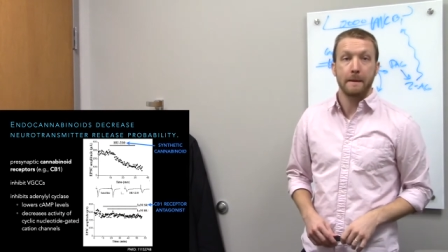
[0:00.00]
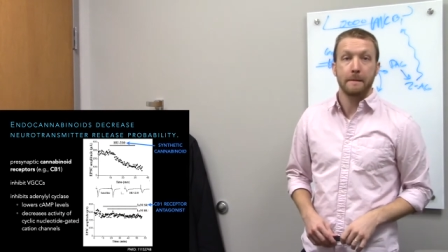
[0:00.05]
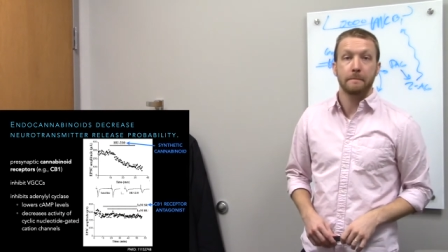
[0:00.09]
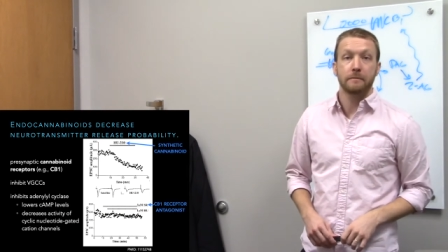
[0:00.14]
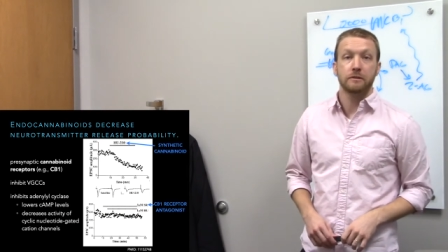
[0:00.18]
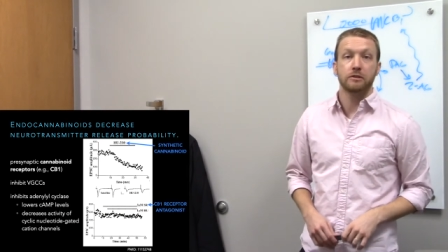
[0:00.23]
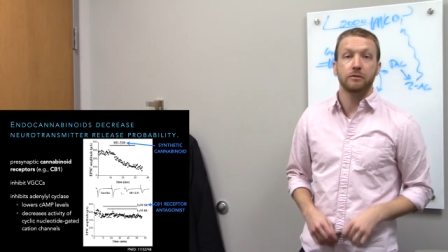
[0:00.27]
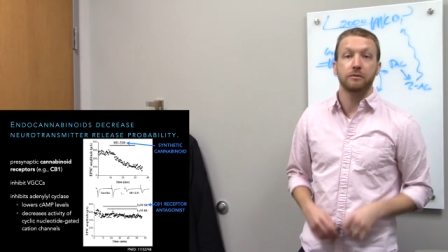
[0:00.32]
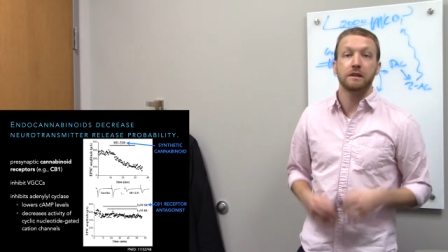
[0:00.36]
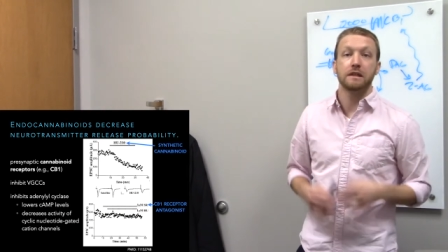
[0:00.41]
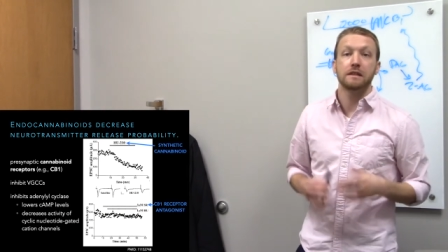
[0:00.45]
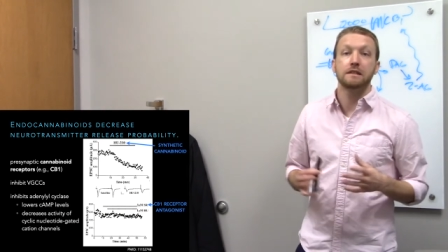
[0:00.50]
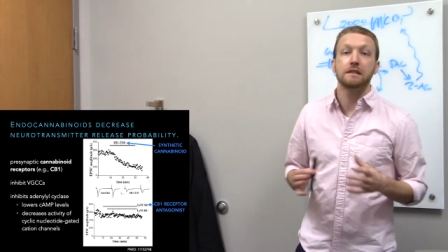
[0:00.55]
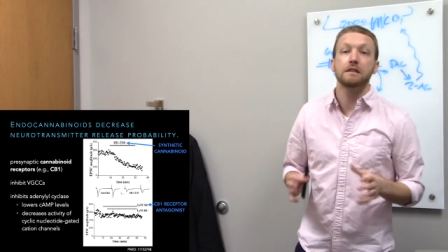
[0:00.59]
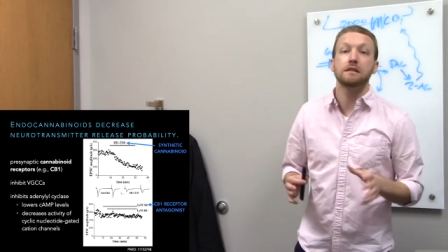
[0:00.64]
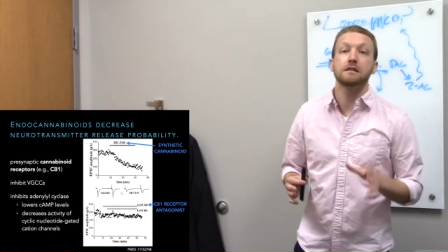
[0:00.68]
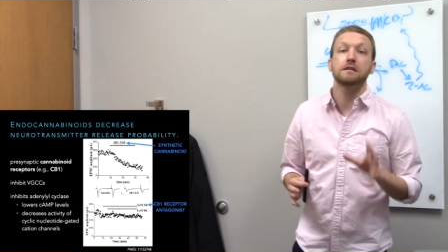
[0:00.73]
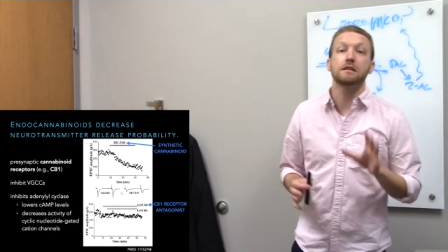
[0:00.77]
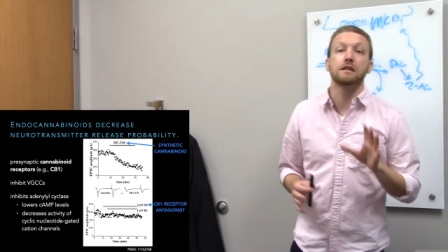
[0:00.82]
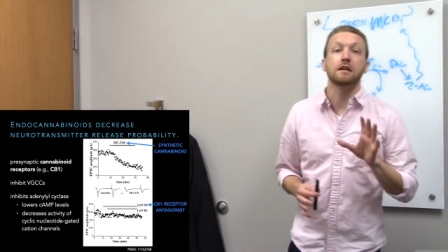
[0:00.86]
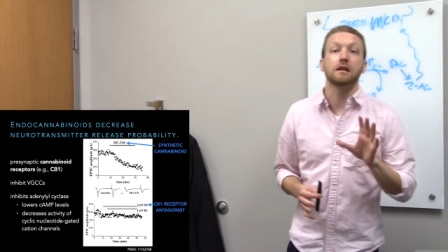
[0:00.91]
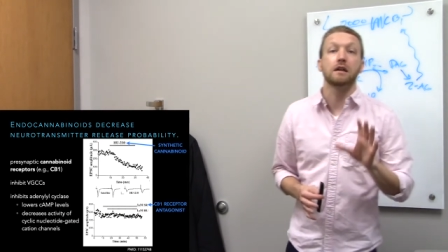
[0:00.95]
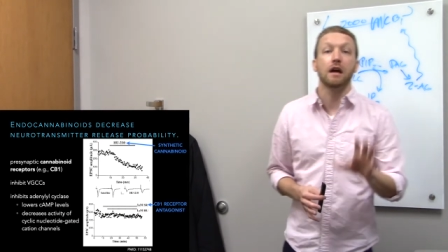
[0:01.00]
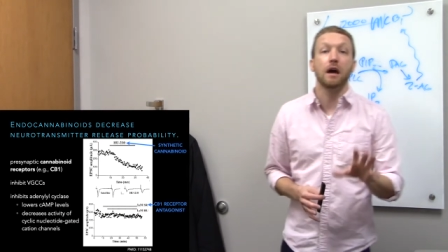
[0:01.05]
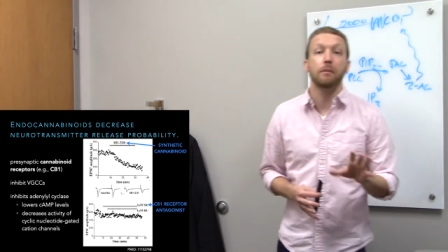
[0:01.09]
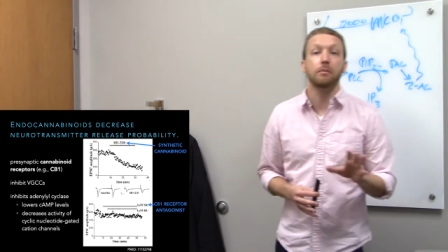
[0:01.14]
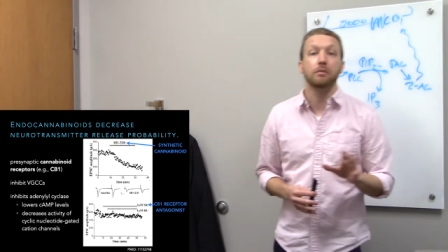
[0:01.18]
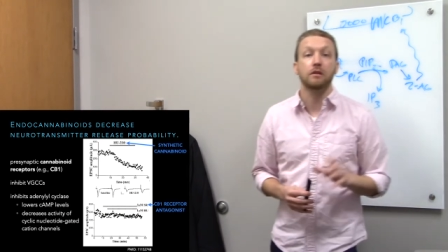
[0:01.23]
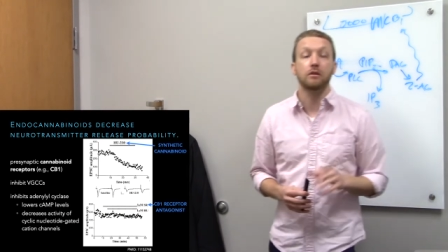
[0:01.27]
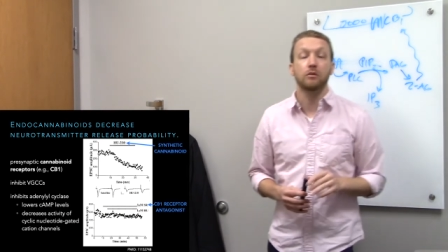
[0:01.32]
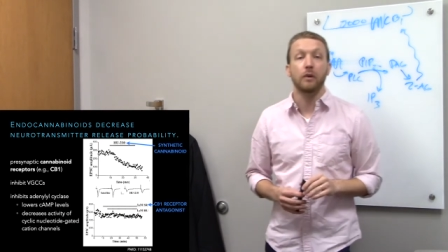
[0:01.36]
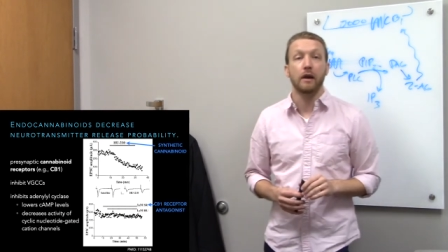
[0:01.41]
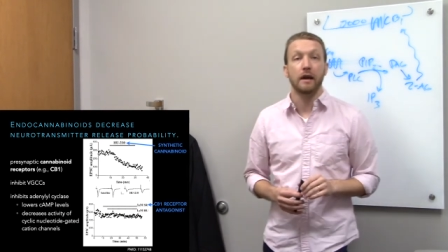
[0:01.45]
So we can see this in a
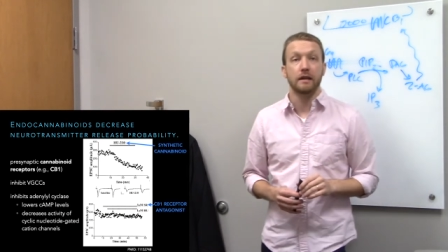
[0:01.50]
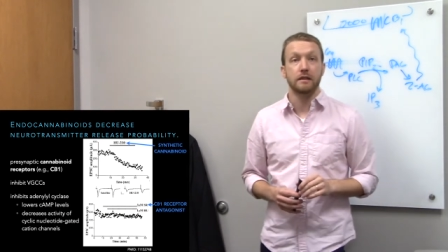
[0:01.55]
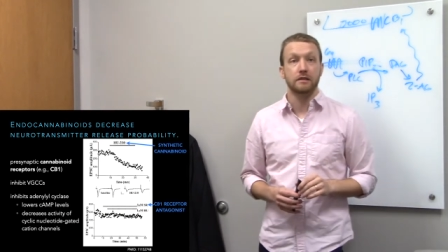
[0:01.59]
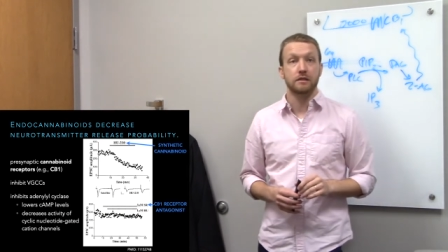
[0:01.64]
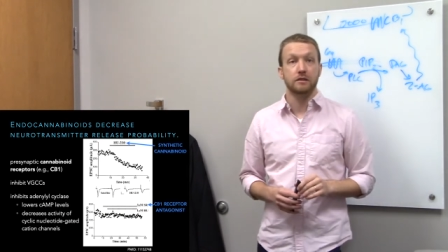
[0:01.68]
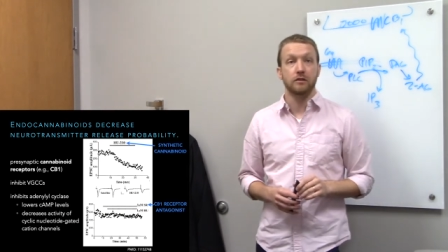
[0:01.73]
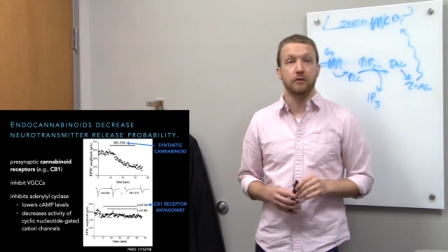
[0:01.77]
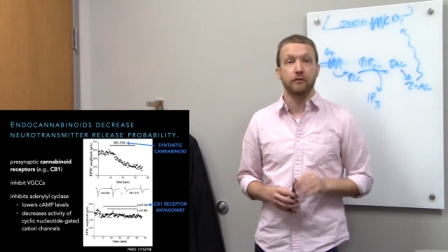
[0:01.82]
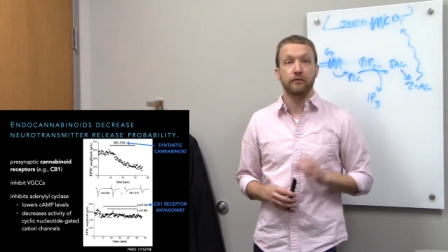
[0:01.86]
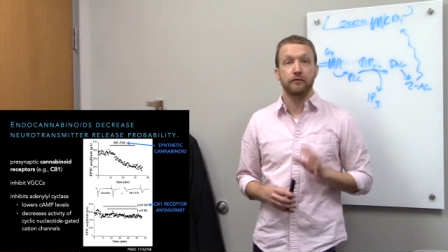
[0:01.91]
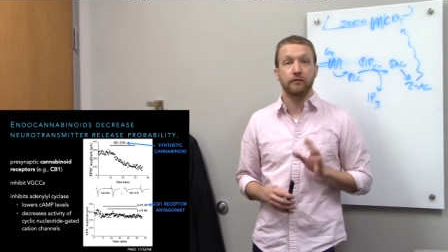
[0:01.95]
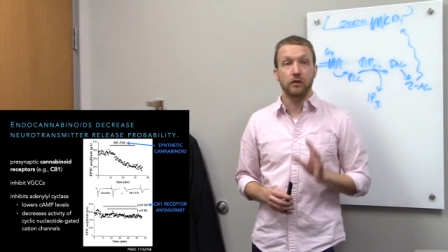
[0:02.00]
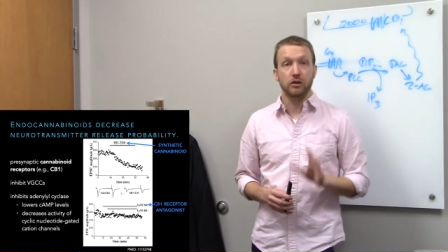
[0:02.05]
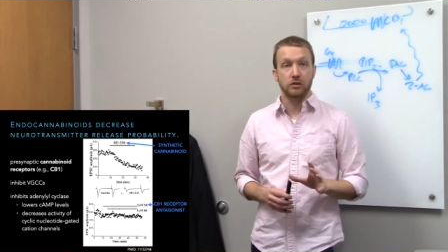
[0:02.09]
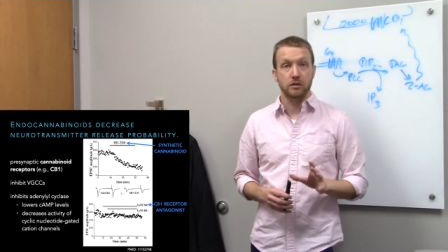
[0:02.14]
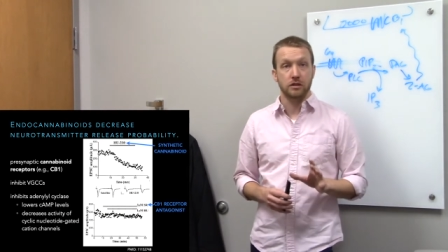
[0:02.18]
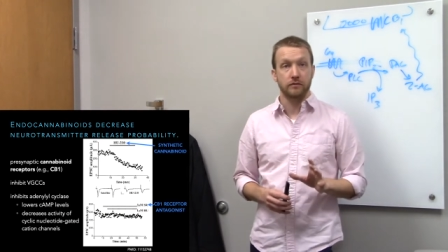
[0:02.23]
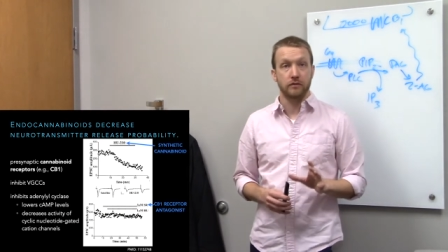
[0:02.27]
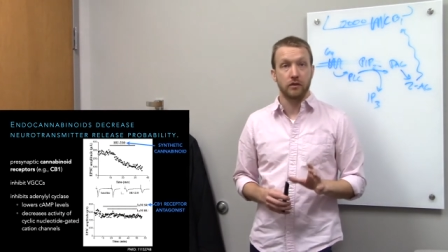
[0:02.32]
couple of ways. So first of